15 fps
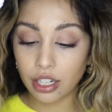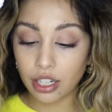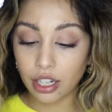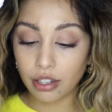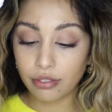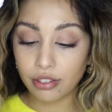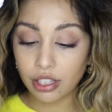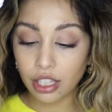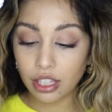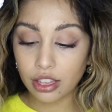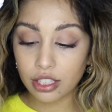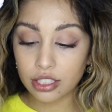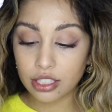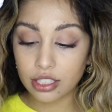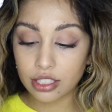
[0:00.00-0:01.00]
I feel like
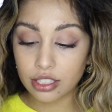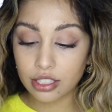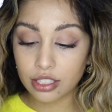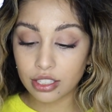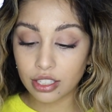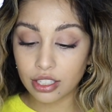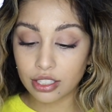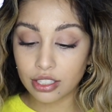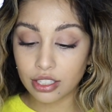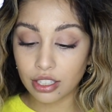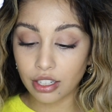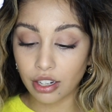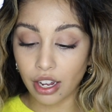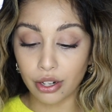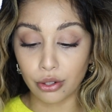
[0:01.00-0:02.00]
this is
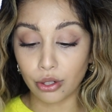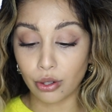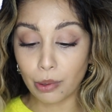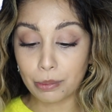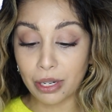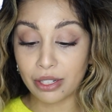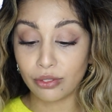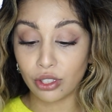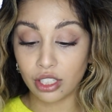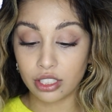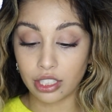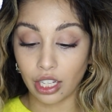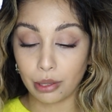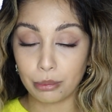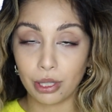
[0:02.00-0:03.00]
I don't know, I'm not even going to
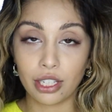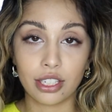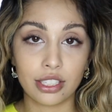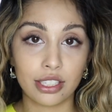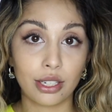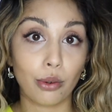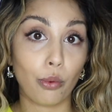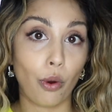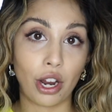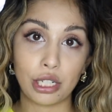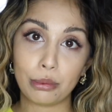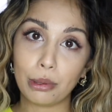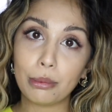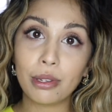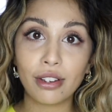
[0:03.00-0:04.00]
say because watch
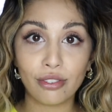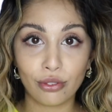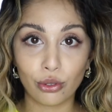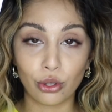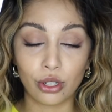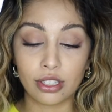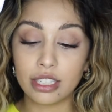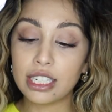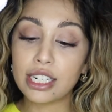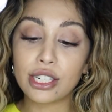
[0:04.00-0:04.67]
me be a fool.